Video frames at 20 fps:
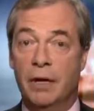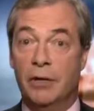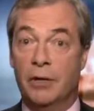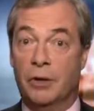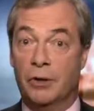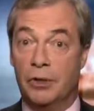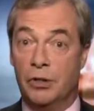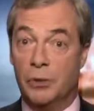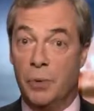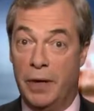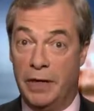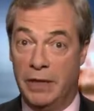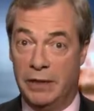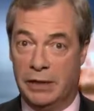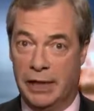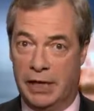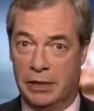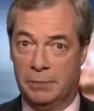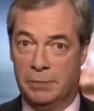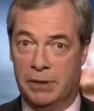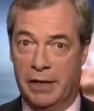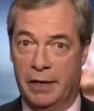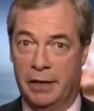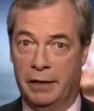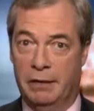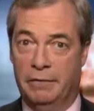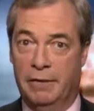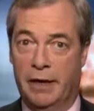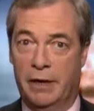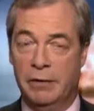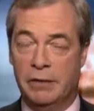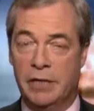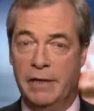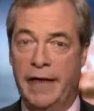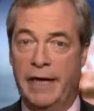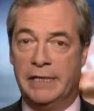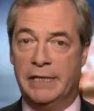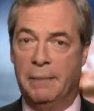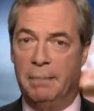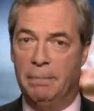got 26% of the vote, so
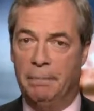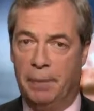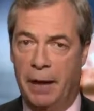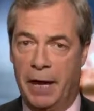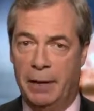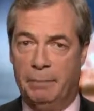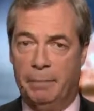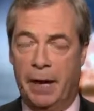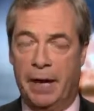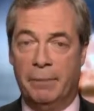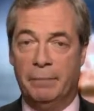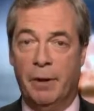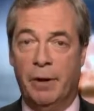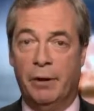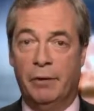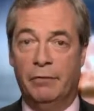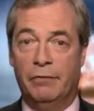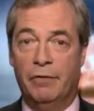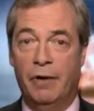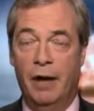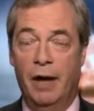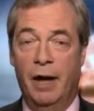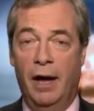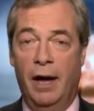that's a big, big move.